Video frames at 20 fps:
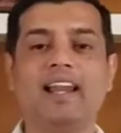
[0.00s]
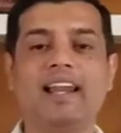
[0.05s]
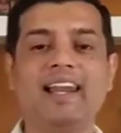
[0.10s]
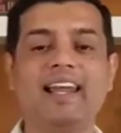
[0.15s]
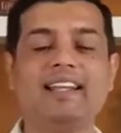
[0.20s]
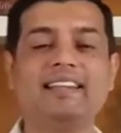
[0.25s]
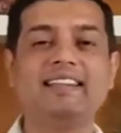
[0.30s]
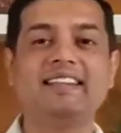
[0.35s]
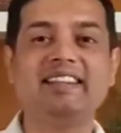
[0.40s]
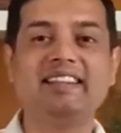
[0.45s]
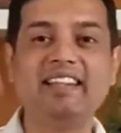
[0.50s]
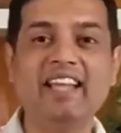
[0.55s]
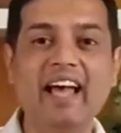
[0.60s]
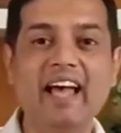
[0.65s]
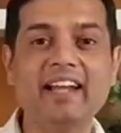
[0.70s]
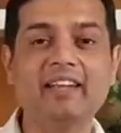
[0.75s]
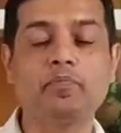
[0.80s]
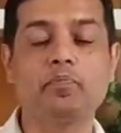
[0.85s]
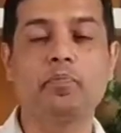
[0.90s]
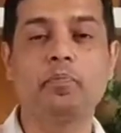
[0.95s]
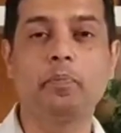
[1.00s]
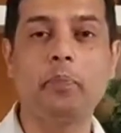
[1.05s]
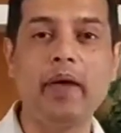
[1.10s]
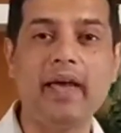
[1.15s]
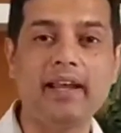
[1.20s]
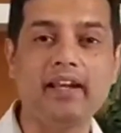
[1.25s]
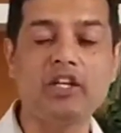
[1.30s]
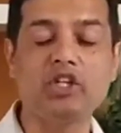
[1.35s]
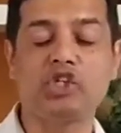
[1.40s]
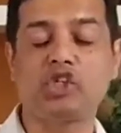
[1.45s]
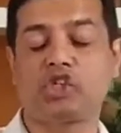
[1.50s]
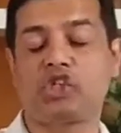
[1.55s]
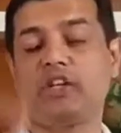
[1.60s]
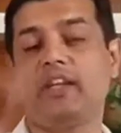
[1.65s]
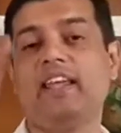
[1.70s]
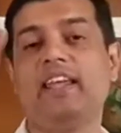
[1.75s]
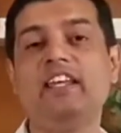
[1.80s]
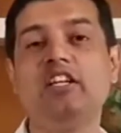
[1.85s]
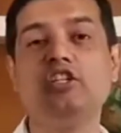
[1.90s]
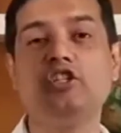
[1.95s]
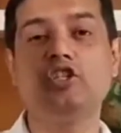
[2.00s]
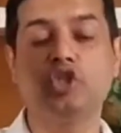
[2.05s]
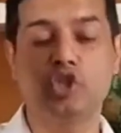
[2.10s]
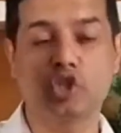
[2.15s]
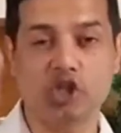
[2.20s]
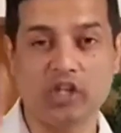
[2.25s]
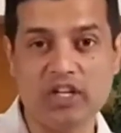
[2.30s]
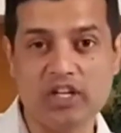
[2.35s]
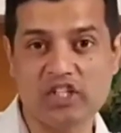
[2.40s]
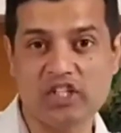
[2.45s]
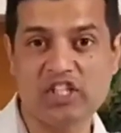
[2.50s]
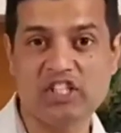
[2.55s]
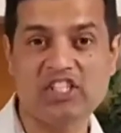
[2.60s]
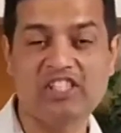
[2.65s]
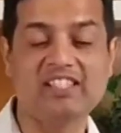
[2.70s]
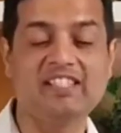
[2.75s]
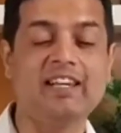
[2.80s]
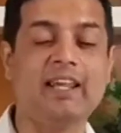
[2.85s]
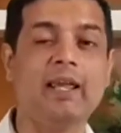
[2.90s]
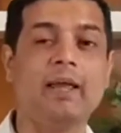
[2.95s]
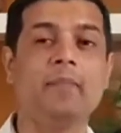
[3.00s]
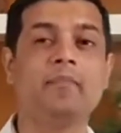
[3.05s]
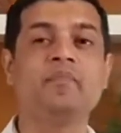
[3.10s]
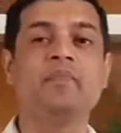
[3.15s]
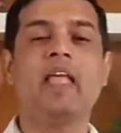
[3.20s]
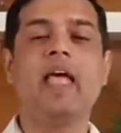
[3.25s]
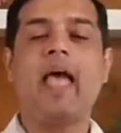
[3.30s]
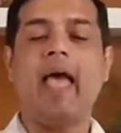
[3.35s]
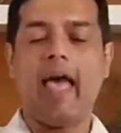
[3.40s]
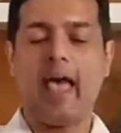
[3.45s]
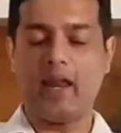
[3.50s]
let that perish in Jesus' name. Amen.